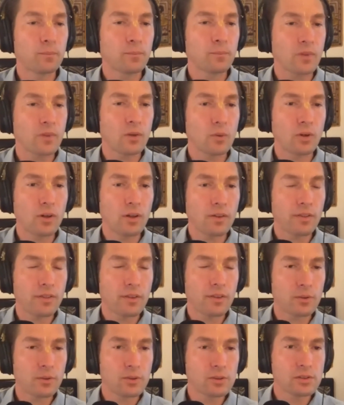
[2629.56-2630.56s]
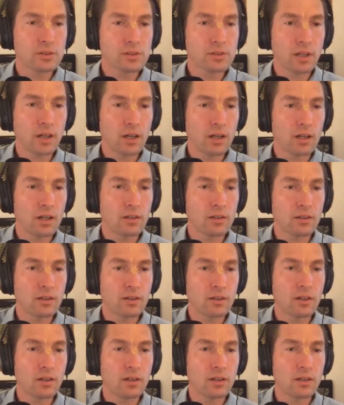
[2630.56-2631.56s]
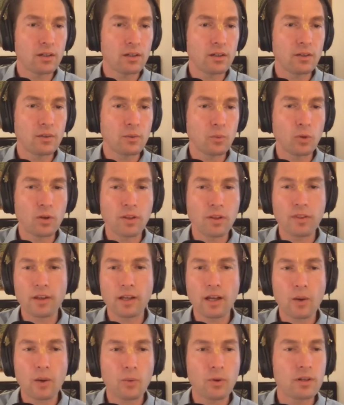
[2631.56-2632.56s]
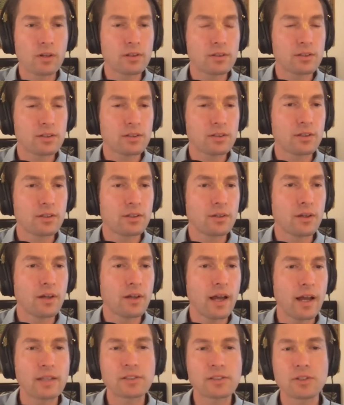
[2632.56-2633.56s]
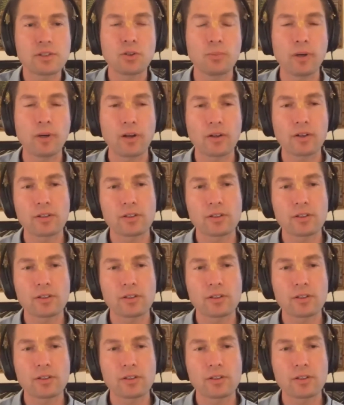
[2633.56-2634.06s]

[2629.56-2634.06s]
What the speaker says: Well, there was one thing I wanted to ask you about, because